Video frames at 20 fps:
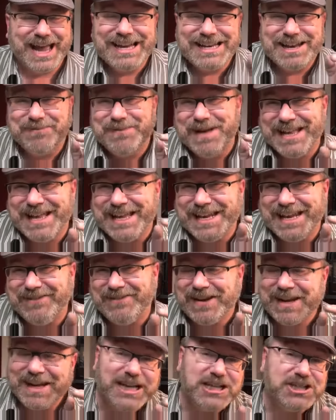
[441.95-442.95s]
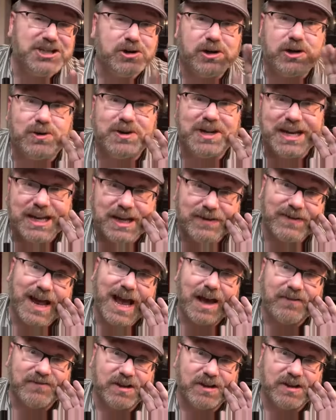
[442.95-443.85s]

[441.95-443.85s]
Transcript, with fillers: And to make it even easier, you didn't even have